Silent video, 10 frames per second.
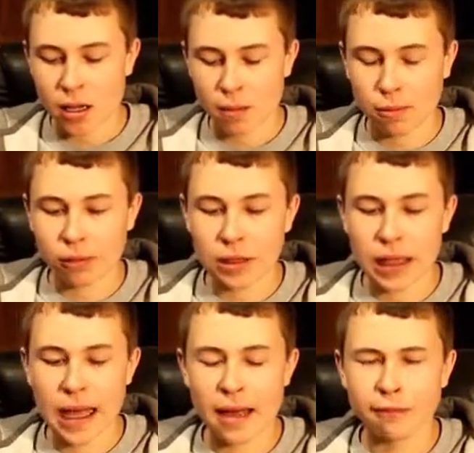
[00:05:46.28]
improves the
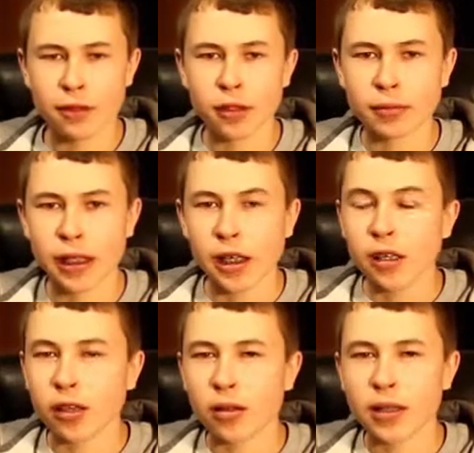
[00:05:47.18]
life of it.
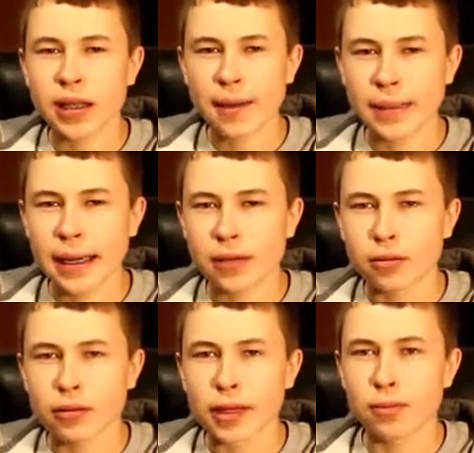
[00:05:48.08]
The only time I have
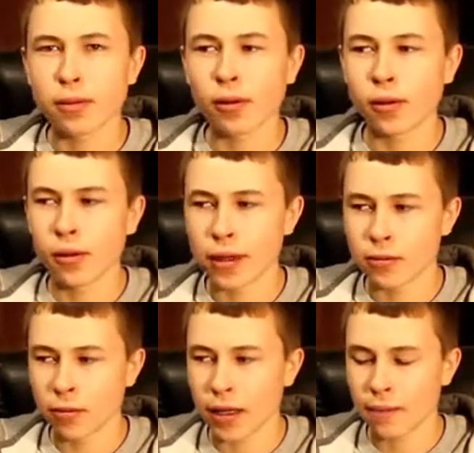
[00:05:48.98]
to re-spool
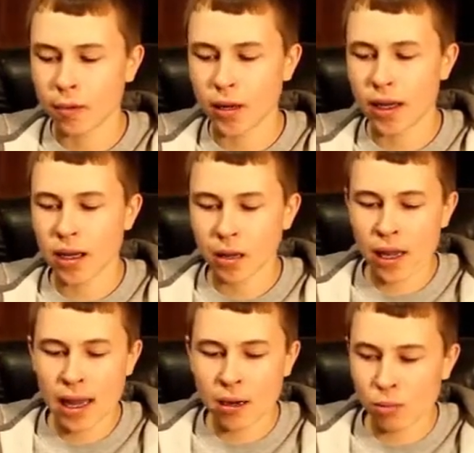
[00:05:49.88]
is when I'm running out of
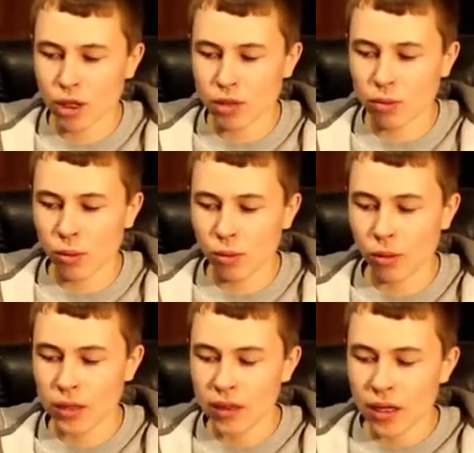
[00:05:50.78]
line on my
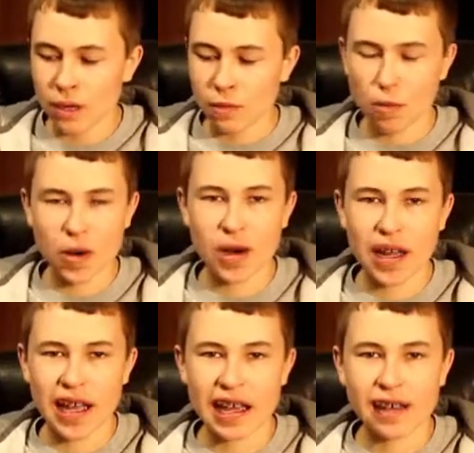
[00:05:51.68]
spools from where
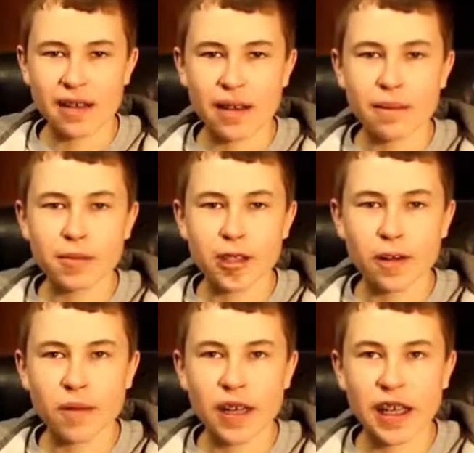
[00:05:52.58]
I hang up and
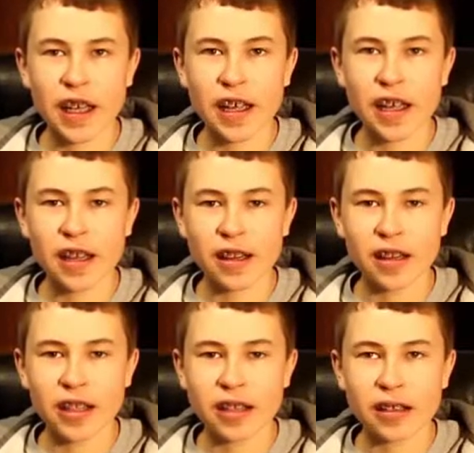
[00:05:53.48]
stuff like that,
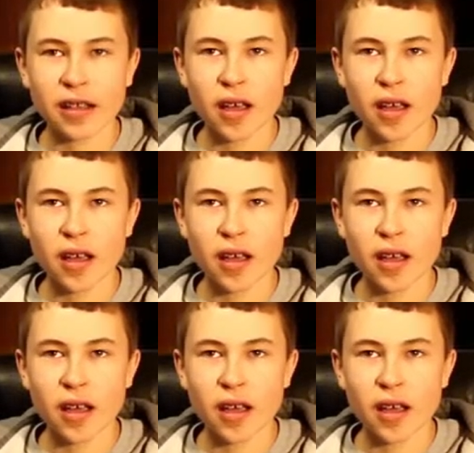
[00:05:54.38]
and